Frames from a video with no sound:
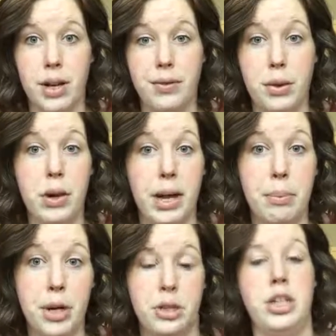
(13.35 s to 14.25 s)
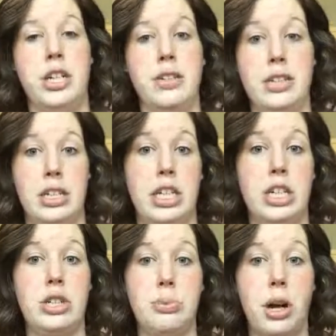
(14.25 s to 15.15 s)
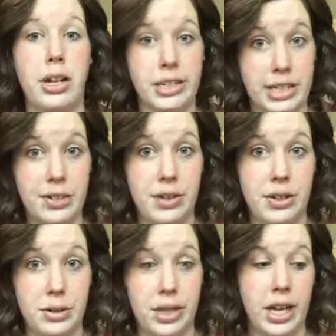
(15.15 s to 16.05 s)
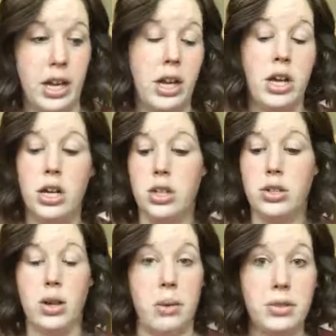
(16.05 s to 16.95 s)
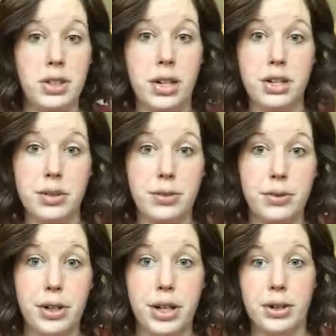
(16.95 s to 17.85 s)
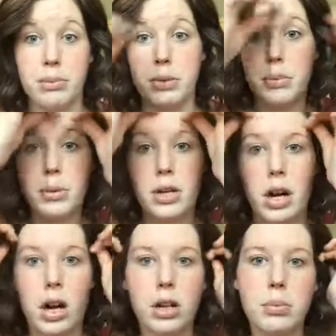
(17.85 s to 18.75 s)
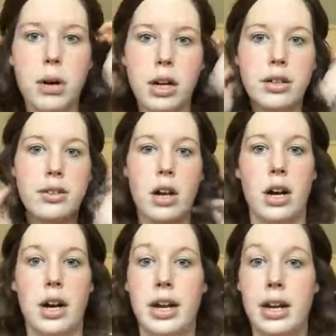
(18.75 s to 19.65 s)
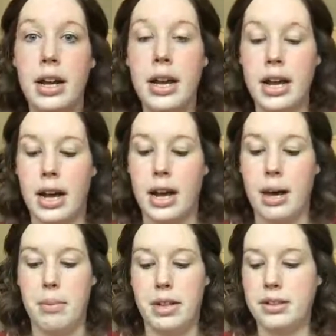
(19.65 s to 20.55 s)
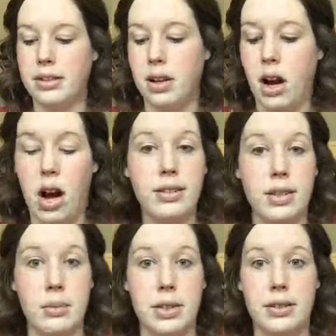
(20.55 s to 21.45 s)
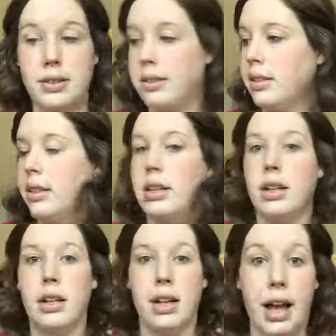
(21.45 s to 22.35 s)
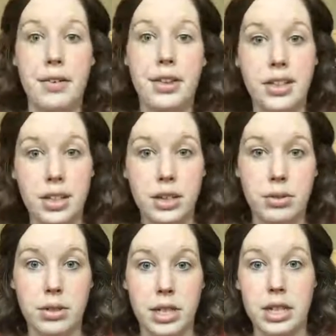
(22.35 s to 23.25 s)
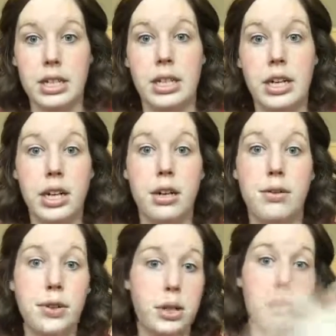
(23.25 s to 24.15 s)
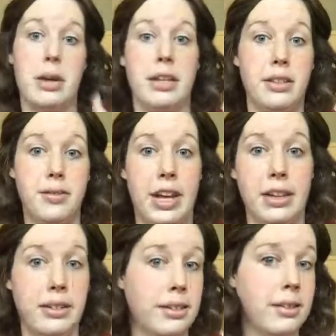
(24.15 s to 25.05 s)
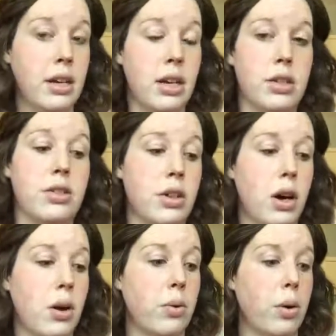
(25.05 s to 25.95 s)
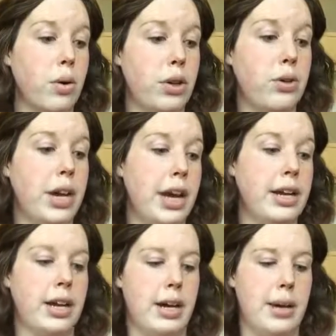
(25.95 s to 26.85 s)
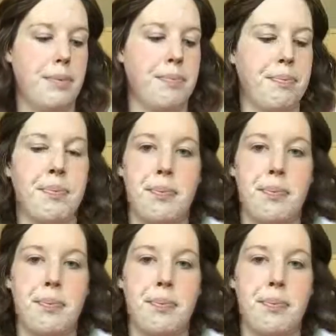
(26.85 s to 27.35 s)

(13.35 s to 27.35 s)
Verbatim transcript: if you had purchased each product individually. So I'm just going to do it for you. I'm going to put all the products on. Um, it's awesome. It's everything that you need for your base face. So you get um,